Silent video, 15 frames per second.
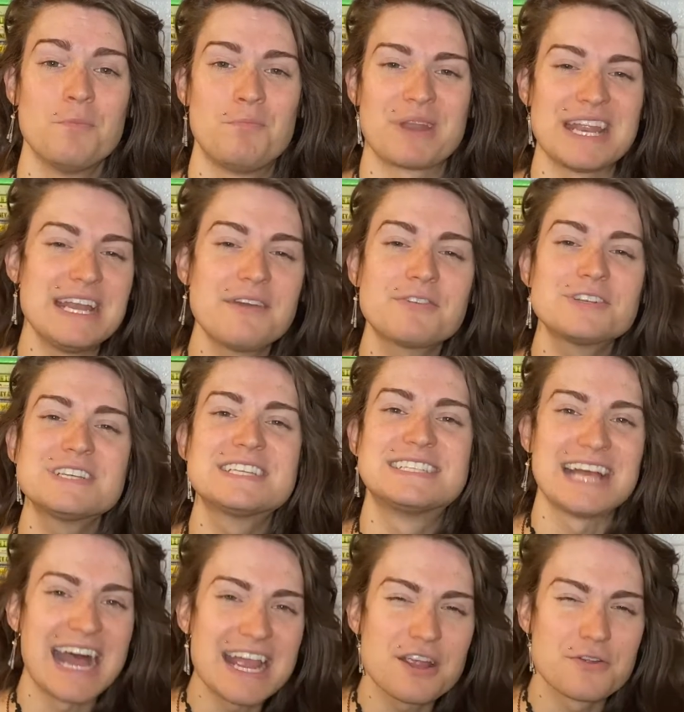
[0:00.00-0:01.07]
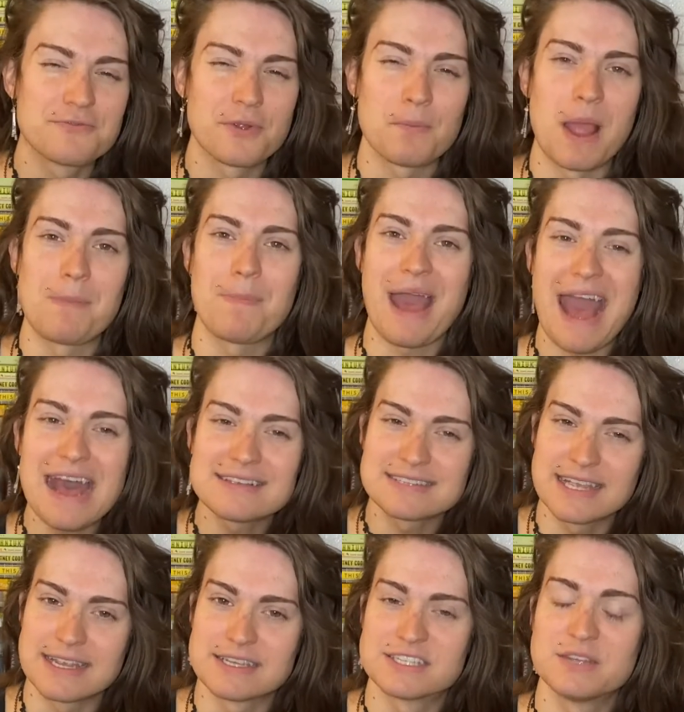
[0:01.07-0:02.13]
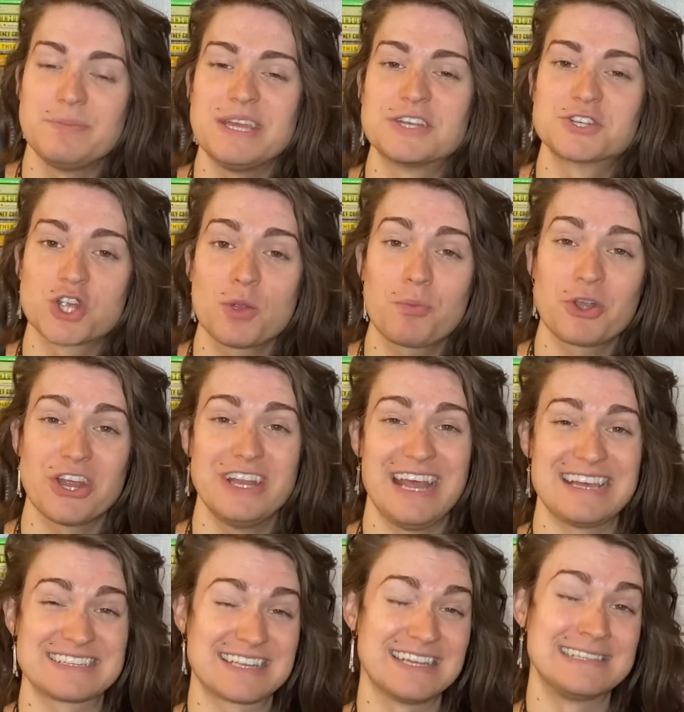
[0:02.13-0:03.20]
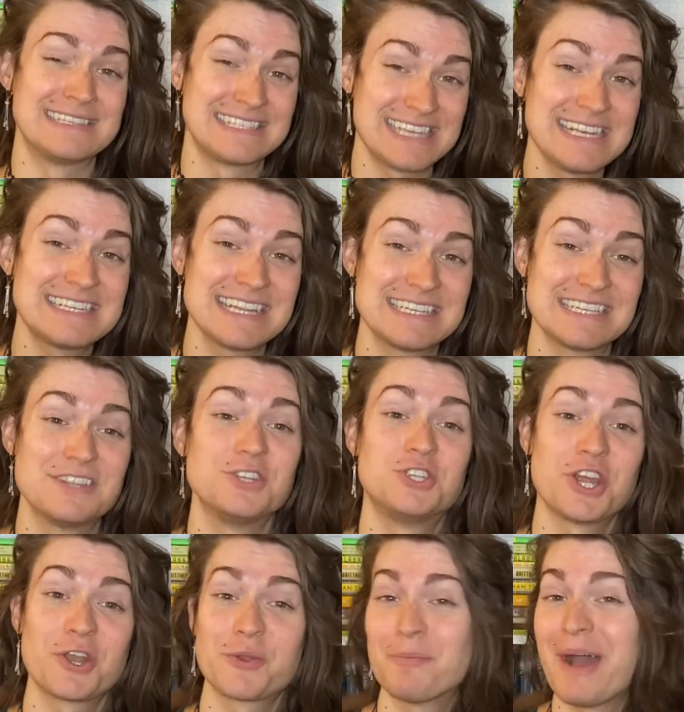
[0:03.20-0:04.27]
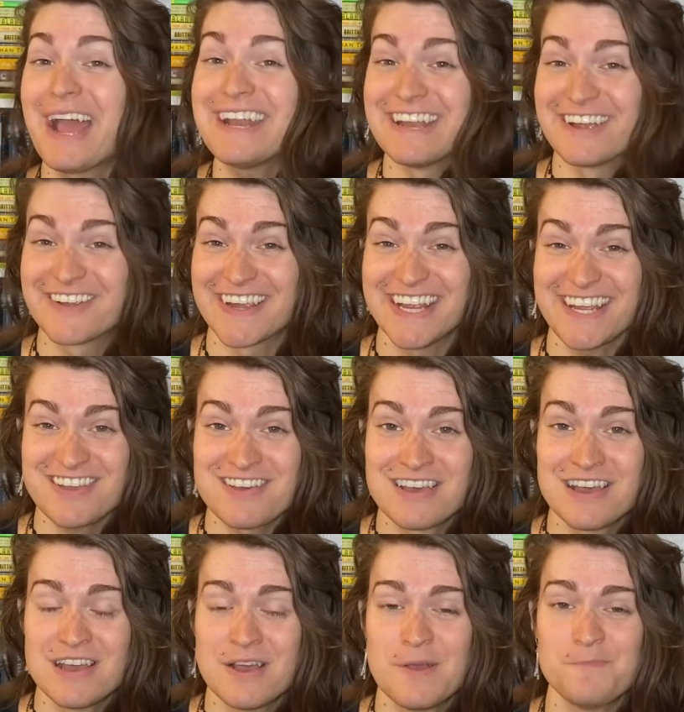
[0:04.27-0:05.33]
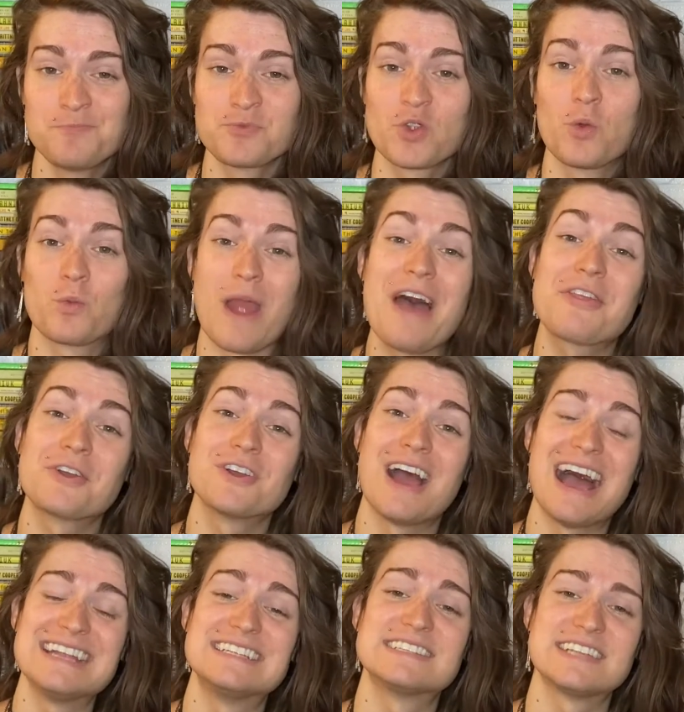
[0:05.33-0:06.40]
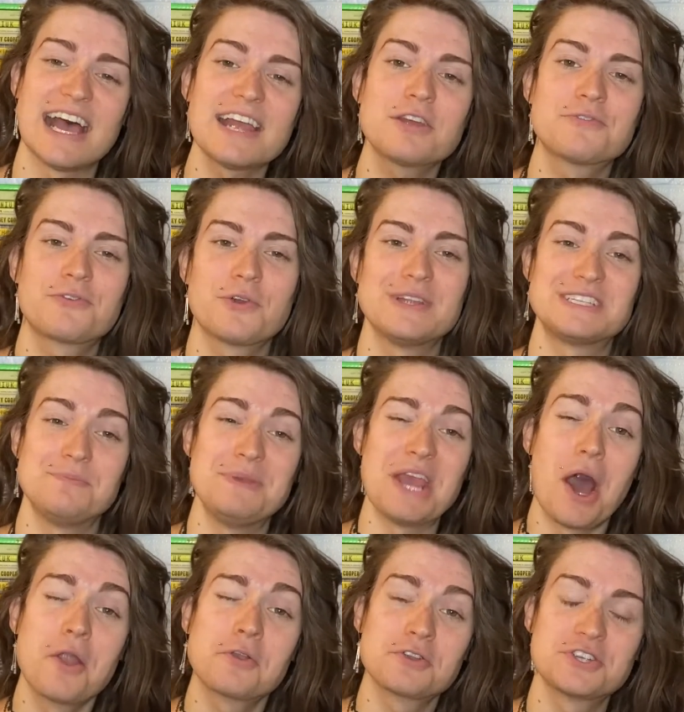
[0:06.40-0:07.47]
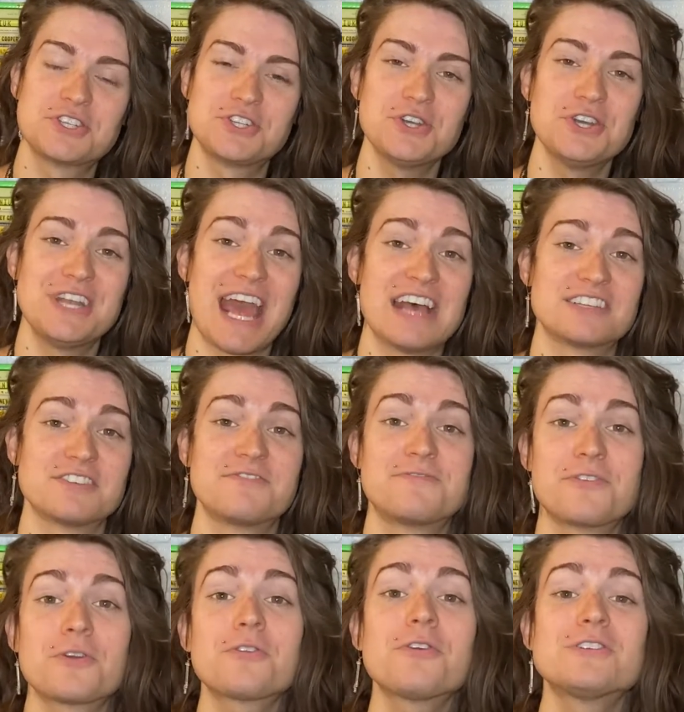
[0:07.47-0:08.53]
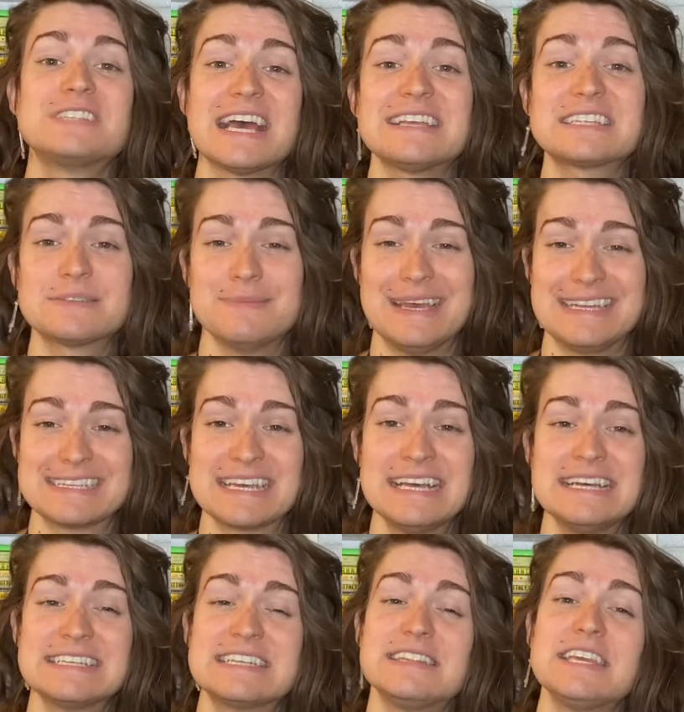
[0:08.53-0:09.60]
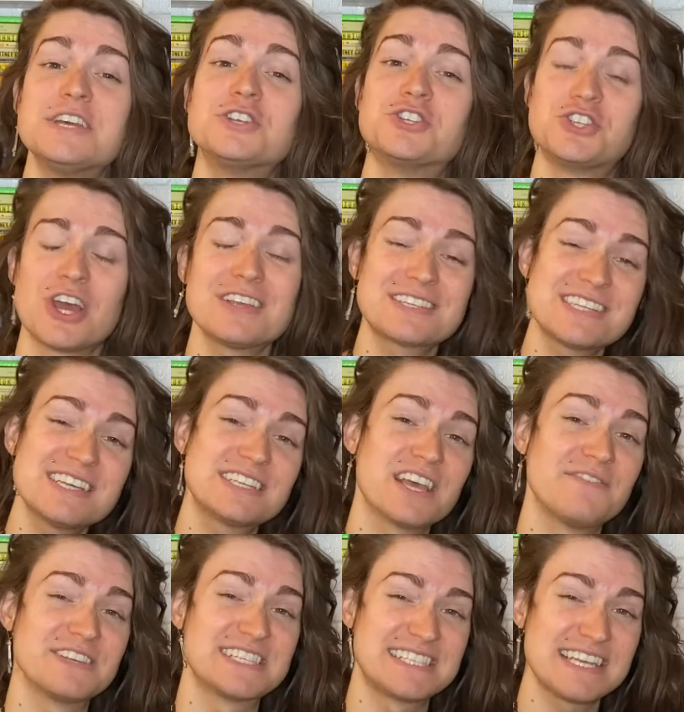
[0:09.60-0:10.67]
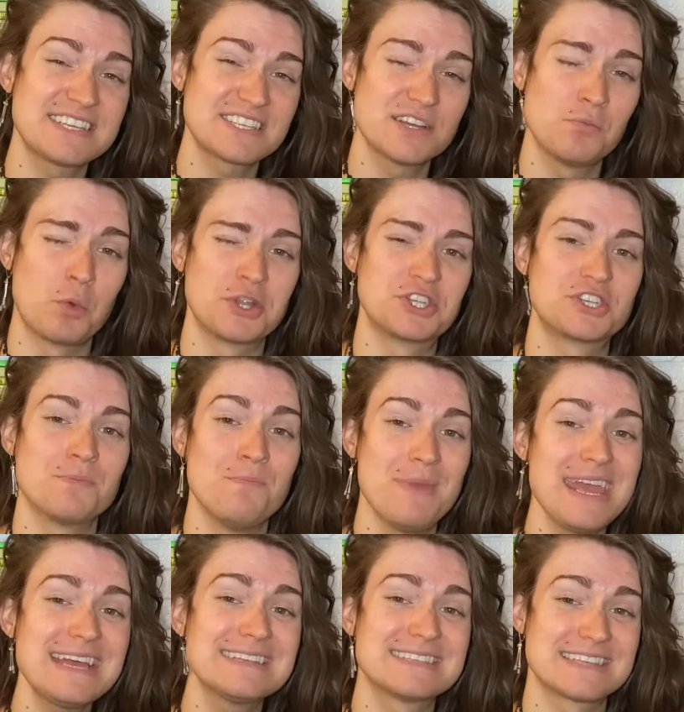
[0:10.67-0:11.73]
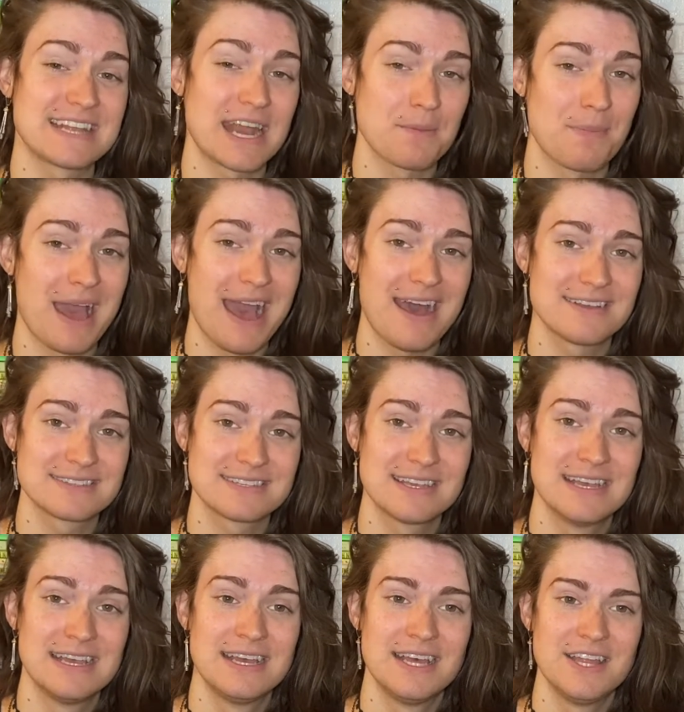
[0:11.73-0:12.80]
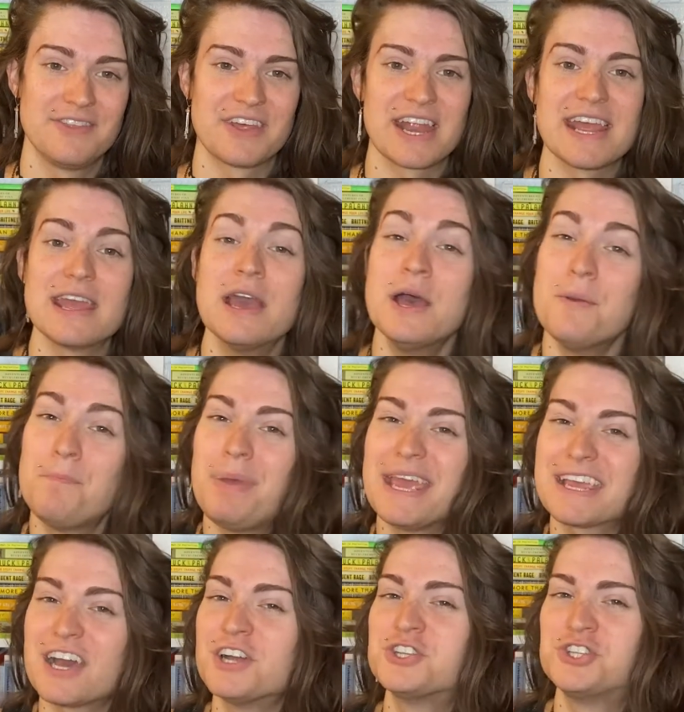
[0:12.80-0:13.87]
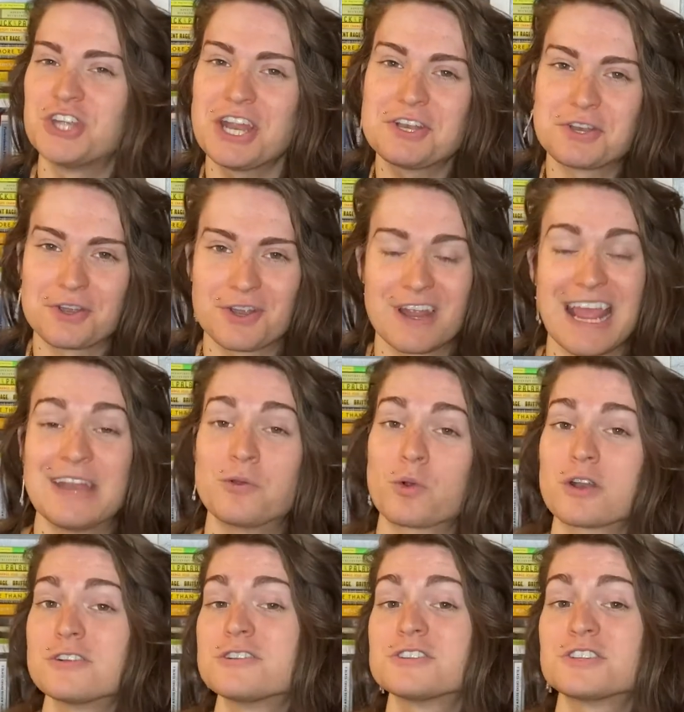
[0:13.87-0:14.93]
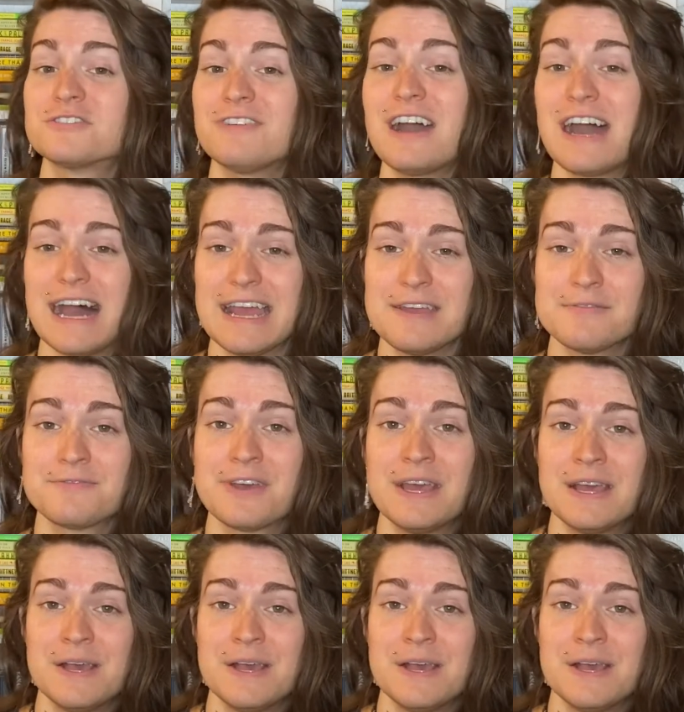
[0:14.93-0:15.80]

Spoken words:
But I never desire for my passing to be interpreted as consenting to the gender binary. Rather, I desire for it to be understood as a further testament to the injustice of a system which demands that I pass, that I pick a gender in order to survive.